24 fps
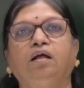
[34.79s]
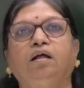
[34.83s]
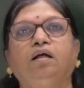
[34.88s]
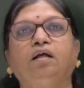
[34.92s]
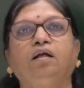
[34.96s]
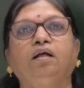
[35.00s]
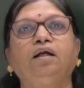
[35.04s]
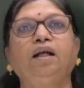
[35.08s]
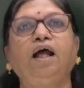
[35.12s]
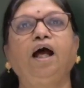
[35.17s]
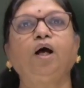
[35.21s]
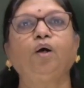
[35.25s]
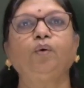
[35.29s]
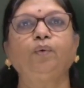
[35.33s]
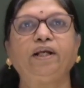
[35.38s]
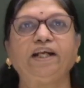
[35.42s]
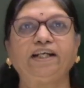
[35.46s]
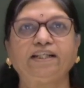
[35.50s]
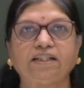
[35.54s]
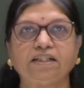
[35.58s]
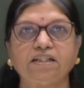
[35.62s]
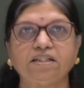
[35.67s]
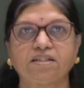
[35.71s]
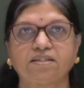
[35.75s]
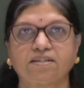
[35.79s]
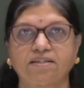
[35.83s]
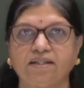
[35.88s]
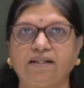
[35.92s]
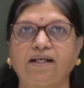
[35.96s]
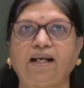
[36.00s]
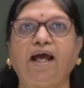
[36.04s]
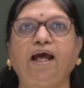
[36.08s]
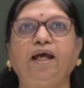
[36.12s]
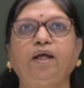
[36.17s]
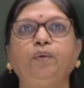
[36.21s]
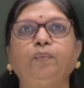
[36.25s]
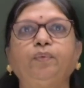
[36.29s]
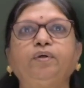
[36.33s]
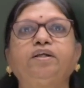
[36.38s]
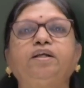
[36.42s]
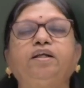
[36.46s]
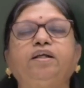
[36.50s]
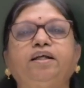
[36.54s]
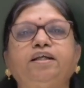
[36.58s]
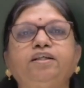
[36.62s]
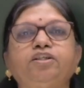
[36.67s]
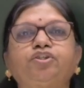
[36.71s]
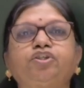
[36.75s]
Now let us derive a
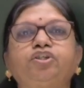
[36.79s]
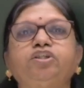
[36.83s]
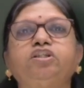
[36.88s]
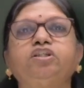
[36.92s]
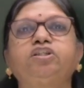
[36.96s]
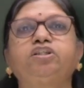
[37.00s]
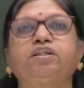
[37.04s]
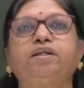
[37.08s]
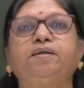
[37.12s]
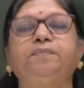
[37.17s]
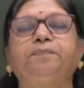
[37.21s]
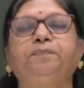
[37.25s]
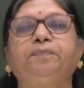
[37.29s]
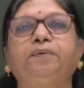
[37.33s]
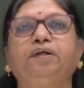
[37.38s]
relationship